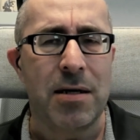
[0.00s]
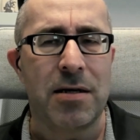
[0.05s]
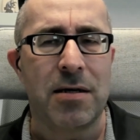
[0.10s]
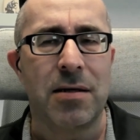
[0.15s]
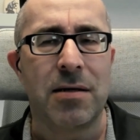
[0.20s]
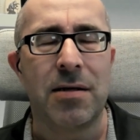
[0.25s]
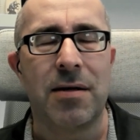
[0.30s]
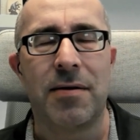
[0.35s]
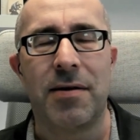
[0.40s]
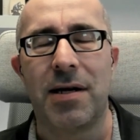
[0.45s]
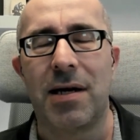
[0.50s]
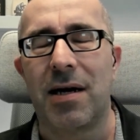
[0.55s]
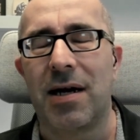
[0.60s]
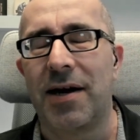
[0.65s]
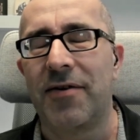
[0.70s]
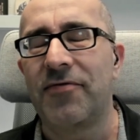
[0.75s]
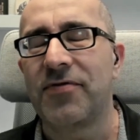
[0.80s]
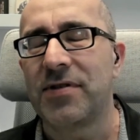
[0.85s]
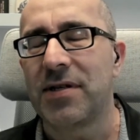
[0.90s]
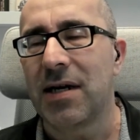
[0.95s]
on the
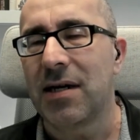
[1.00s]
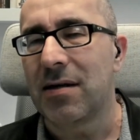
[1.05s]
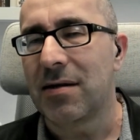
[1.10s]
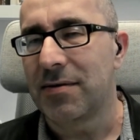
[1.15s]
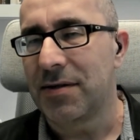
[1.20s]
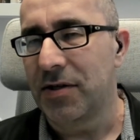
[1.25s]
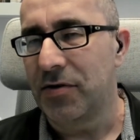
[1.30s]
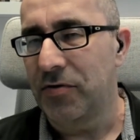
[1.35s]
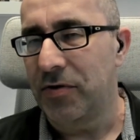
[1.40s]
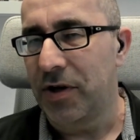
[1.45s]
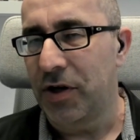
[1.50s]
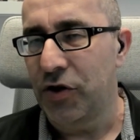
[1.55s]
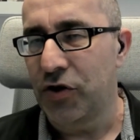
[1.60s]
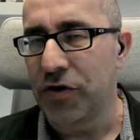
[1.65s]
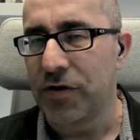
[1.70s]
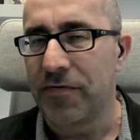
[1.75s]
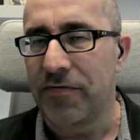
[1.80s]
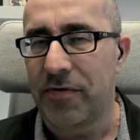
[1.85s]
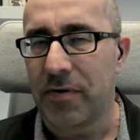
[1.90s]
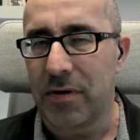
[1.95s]
life cycle
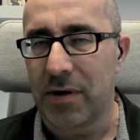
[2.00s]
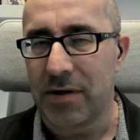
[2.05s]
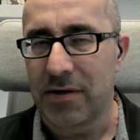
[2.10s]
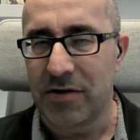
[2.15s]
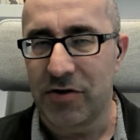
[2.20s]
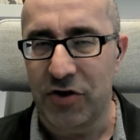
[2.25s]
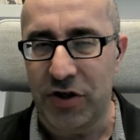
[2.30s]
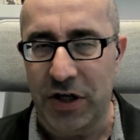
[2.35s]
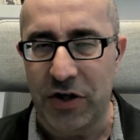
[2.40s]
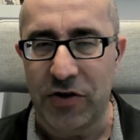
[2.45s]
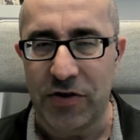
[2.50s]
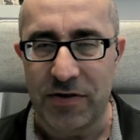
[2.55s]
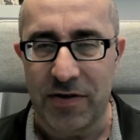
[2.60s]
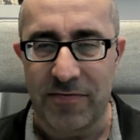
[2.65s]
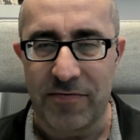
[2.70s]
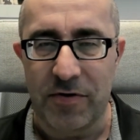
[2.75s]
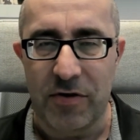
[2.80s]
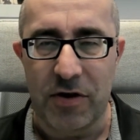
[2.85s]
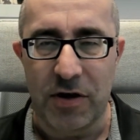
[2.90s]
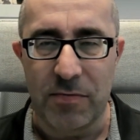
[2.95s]
situation for Exchange
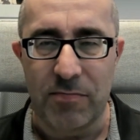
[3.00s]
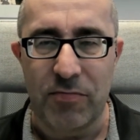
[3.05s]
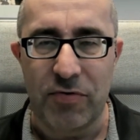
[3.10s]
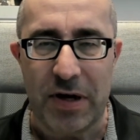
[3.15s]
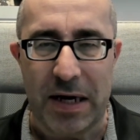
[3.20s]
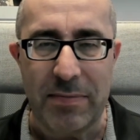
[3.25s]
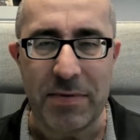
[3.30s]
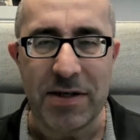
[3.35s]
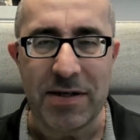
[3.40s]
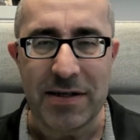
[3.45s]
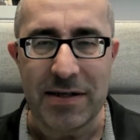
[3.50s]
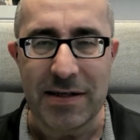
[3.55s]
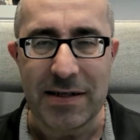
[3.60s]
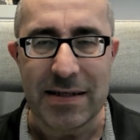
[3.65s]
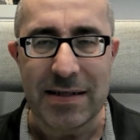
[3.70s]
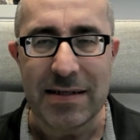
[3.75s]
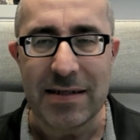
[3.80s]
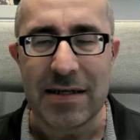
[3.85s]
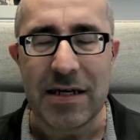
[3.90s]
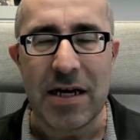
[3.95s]
Server on
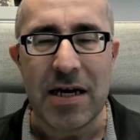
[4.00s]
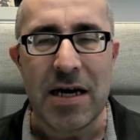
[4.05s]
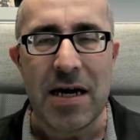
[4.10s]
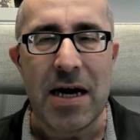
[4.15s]
premises.